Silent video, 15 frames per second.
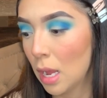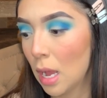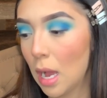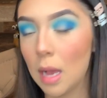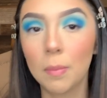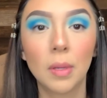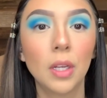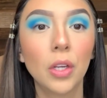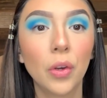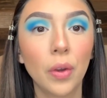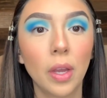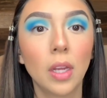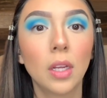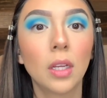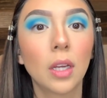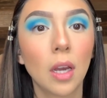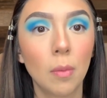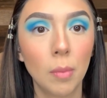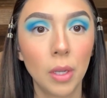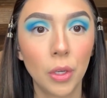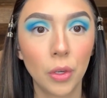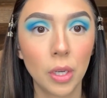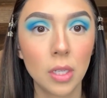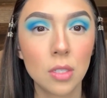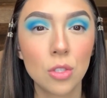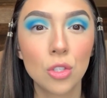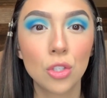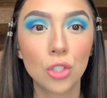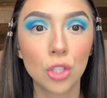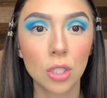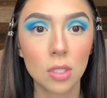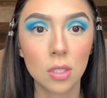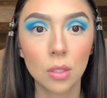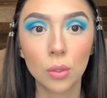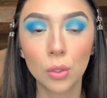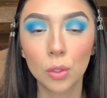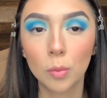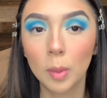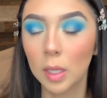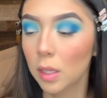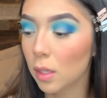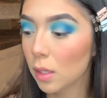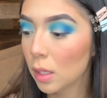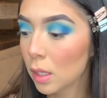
I'm gonna go ahead and cut my crease just a little bit,